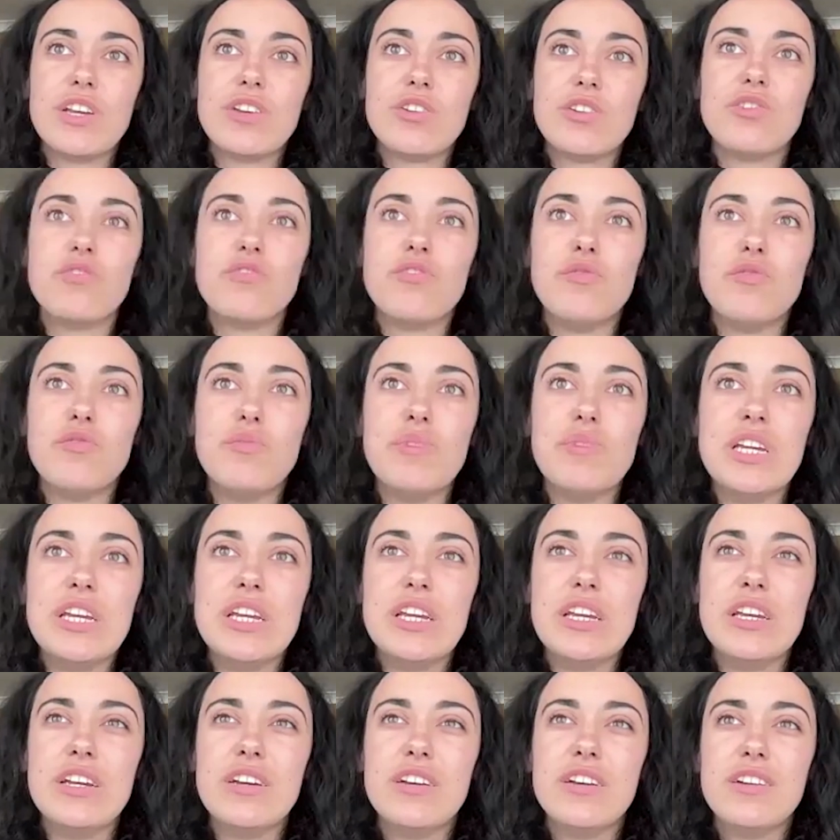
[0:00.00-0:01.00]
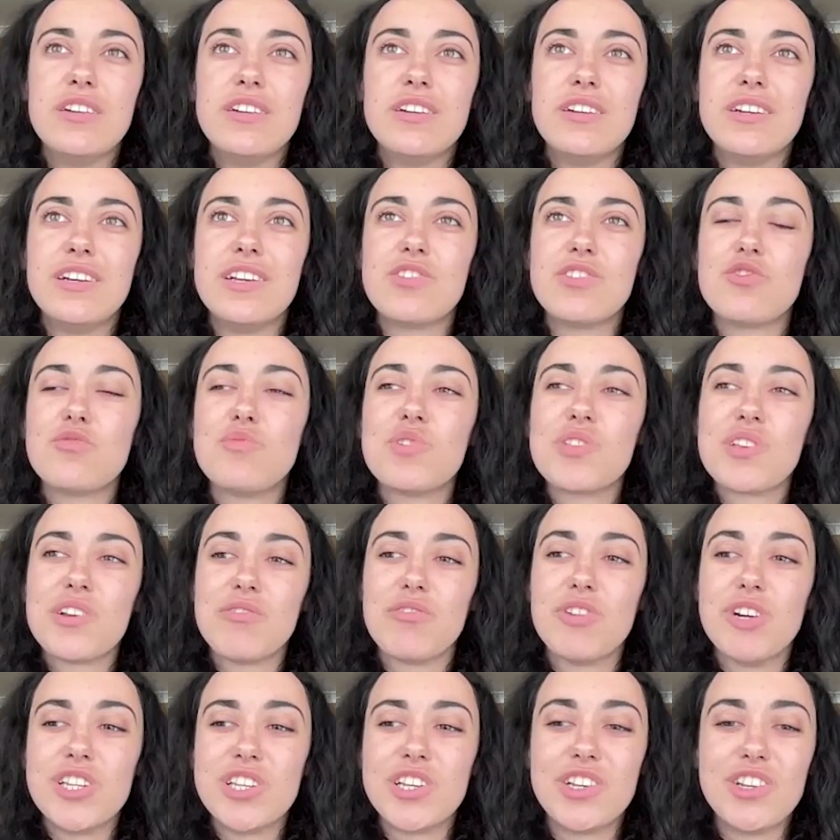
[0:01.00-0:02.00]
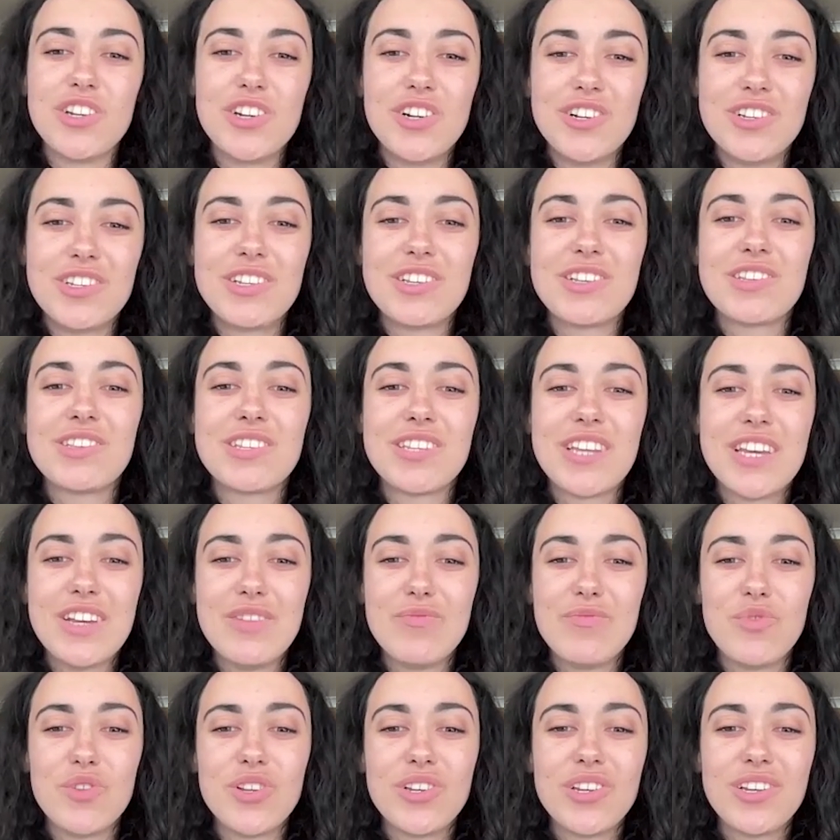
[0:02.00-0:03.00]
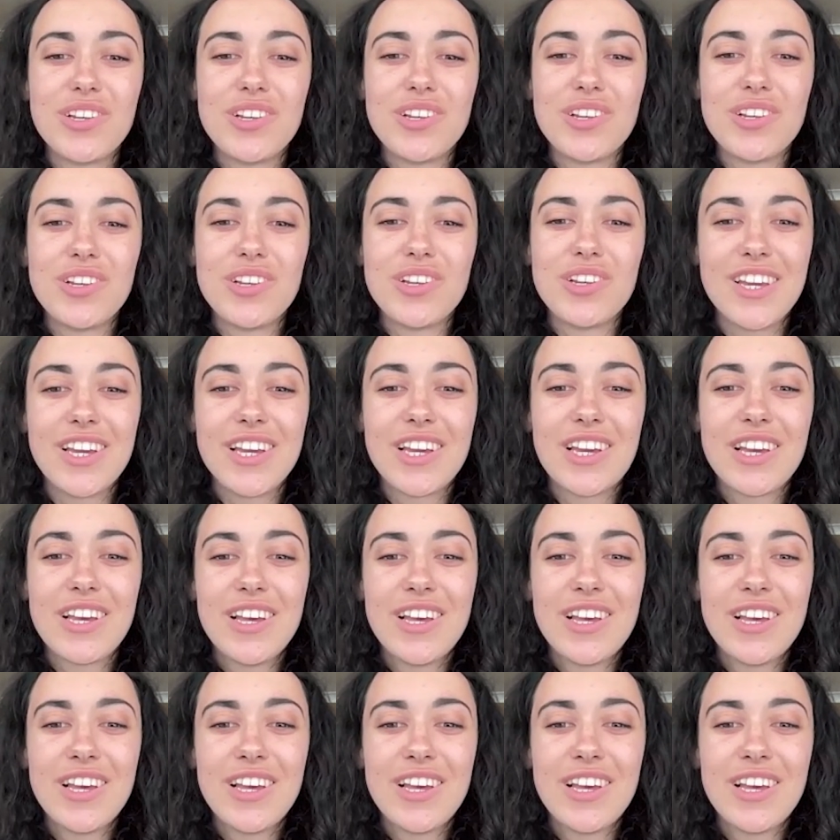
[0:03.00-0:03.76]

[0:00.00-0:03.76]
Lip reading: good for me. It's almost like writing an artist statement, I think.